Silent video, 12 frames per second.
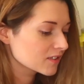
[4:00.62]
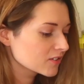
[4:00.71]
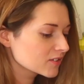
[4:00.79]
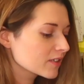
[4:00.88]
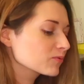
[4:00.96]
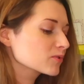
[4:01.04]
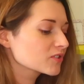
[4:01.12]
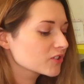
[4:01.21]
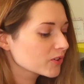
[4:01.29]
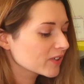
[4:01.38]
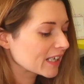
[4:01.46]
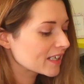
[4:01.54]
because everyone's
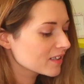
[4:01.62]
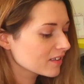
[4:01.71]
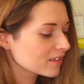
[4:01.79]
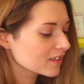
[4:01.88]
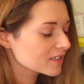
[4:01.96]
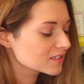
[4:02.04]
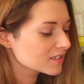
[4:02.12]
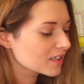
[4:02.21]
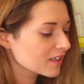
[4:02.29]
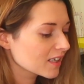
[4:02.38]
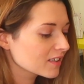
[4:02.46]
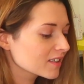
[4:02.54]
unique. That's the
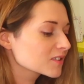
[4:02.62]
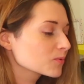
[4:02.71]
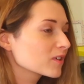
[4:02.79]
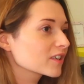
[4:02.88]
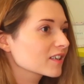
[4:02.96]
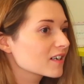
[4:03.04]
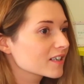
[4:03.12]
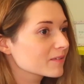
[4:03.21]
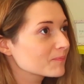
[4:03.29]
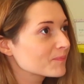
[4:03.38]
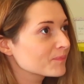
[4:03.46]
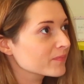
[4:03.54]
thing. That's why
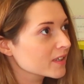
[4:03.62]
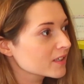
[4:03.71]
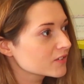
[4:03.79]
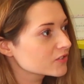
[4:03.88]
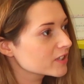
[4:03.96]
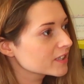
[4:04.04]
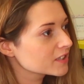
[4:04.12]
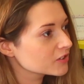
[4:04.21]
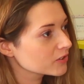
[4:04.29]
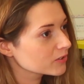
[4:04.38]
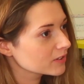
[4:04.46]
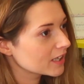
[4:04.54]
like
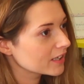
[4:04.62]
traditional